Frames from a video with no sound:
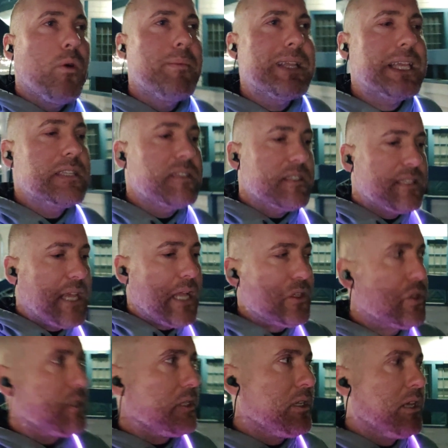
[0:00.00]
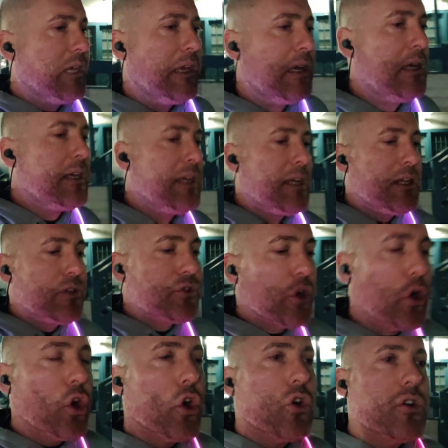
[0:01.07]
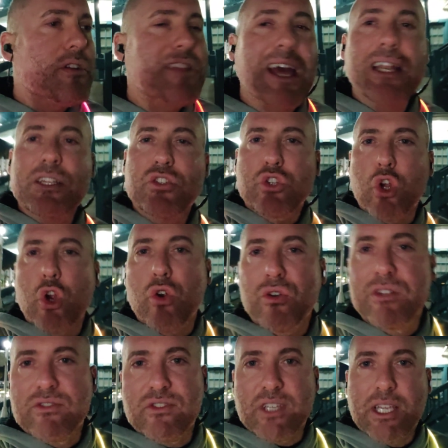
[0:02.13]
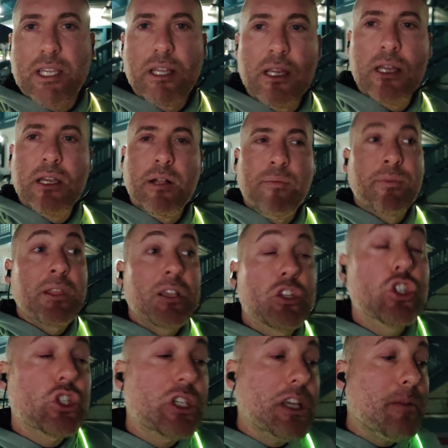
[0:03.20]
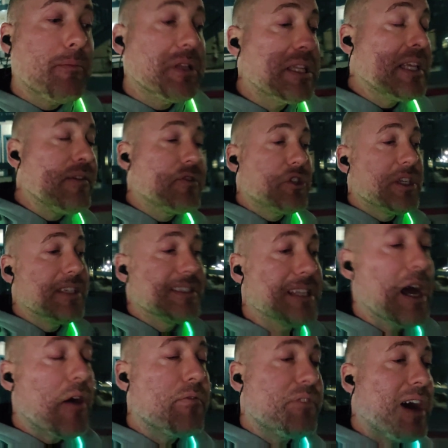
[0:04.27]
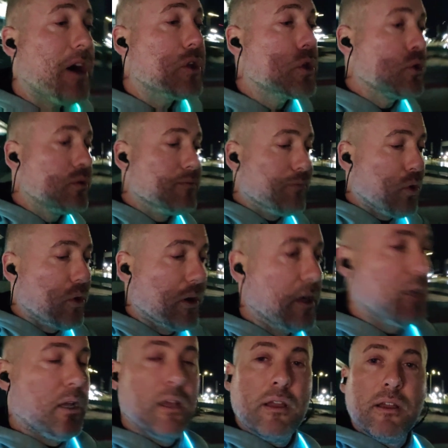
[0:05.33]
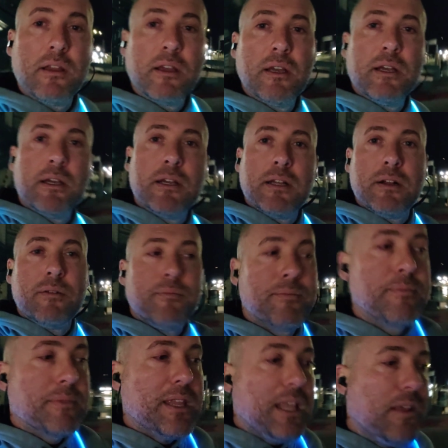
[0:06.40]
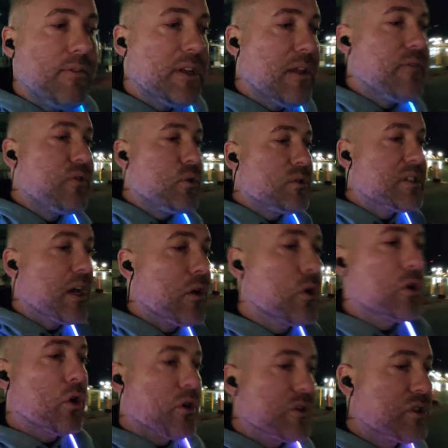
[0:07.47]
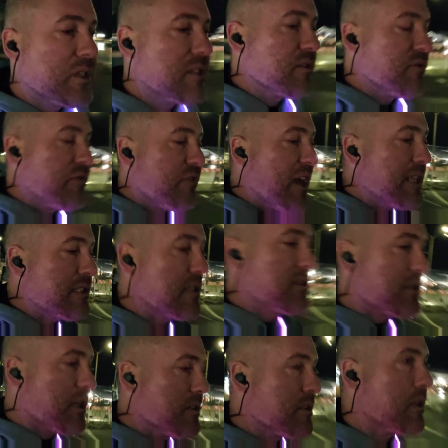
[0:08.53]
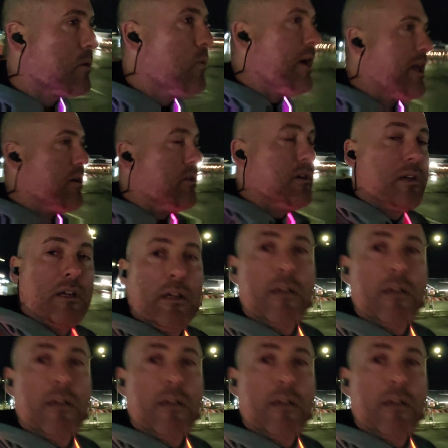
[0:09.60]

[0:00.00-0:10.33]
a woman gets attention, to her, that is currency. She believes she is now valued more even if you tell her she's a fat, disgusting whale.